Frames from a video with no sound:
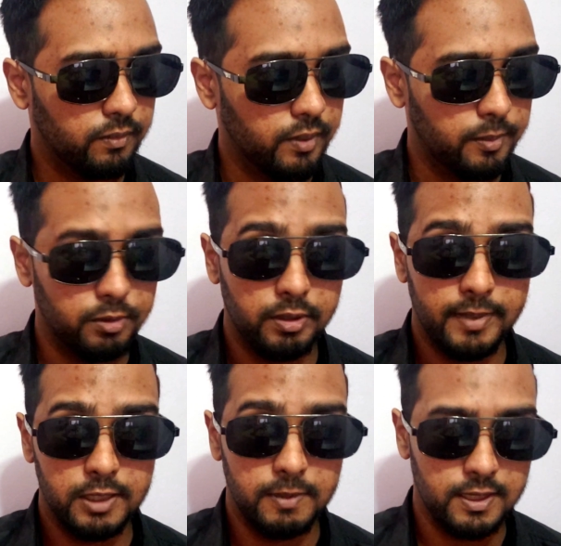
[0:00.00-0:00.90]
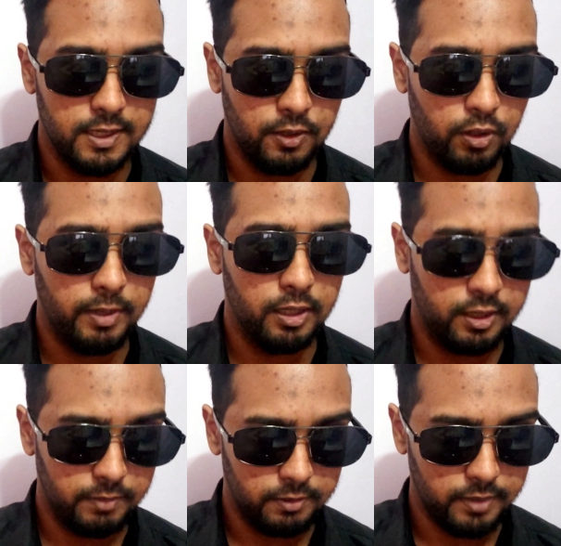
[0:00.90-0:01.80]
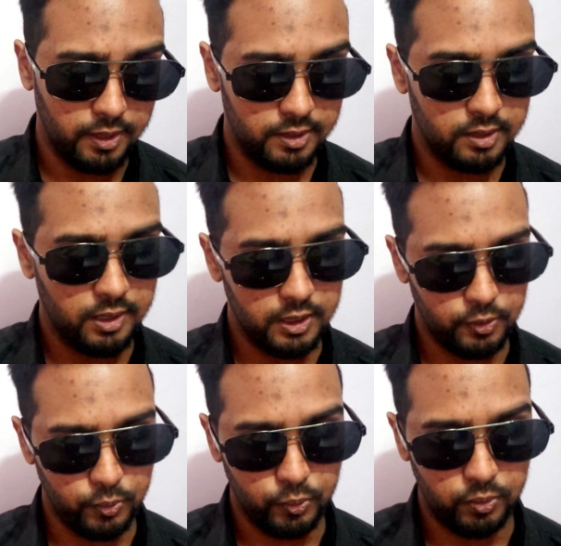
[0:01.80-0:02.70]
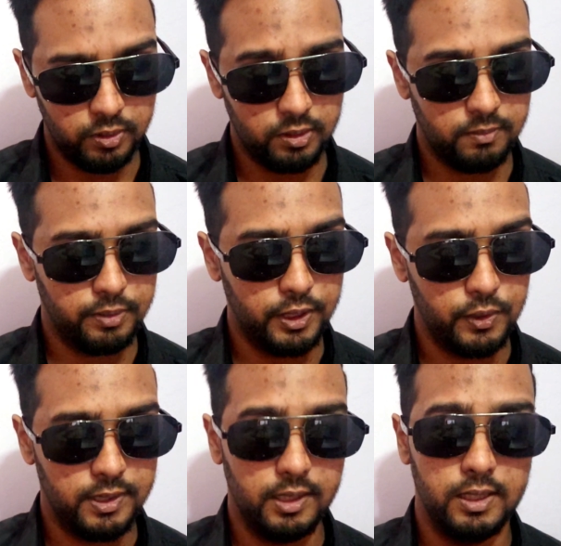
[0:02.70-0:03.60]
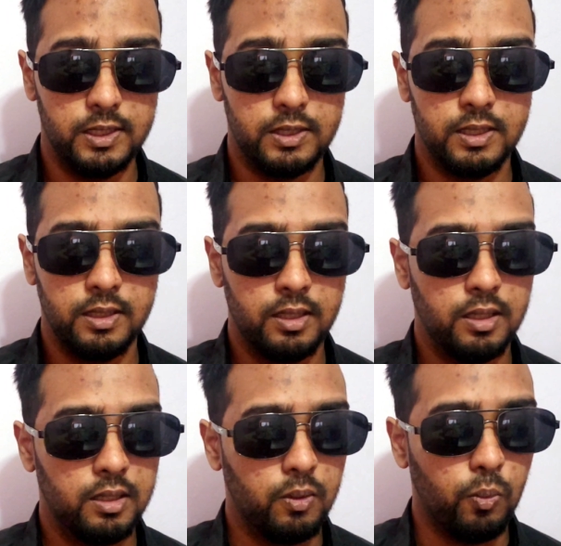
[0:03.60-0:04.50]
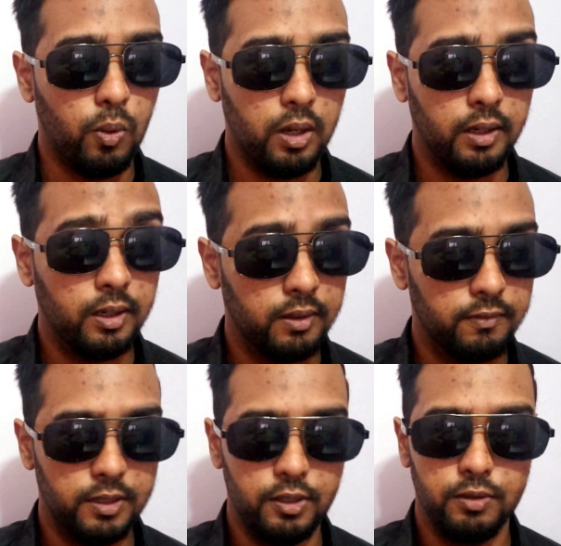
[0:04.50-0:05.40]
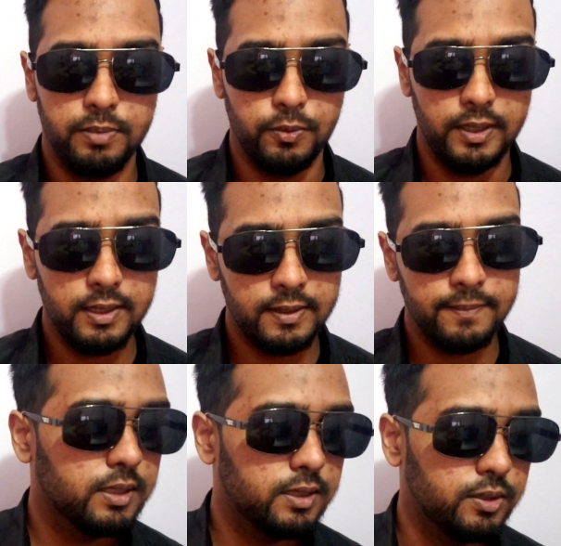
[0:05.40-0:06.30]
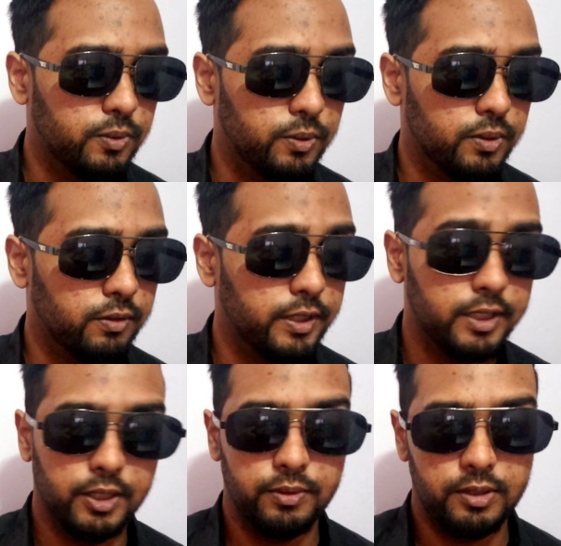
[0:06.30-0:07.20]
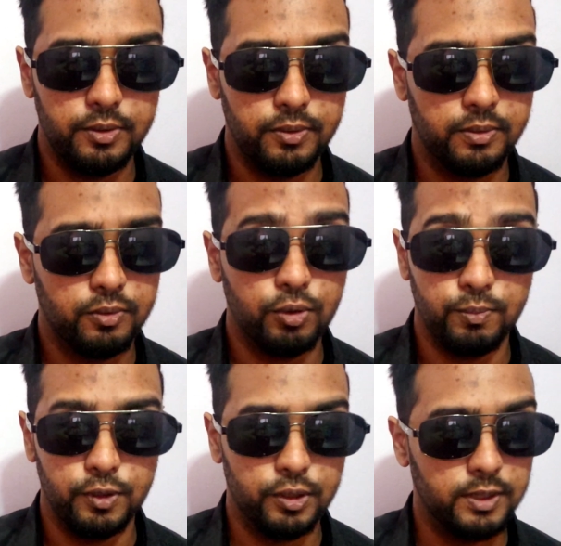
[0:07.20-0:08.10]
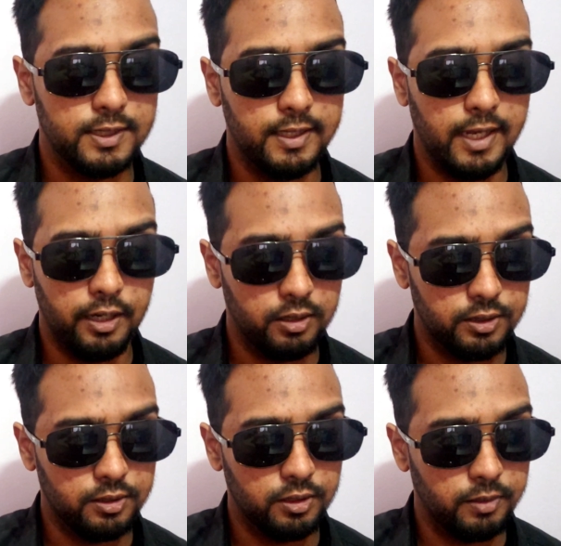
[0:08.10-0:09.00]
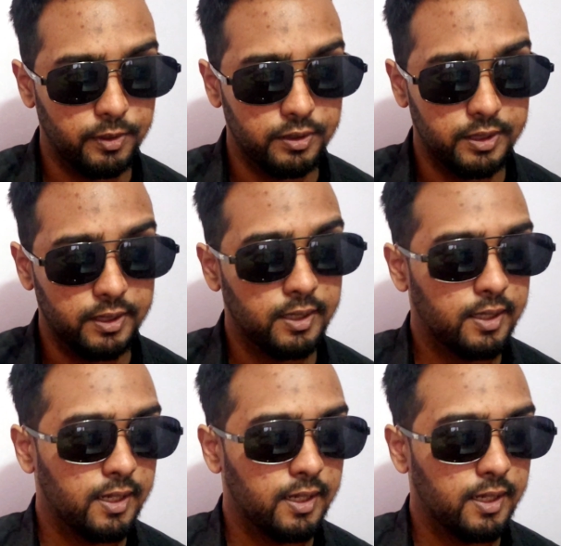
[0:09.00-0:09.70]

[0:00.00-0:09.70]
I'm doing my best because I know I made a commitment to produce at least one video per week to reach out to home growers and the agricultural community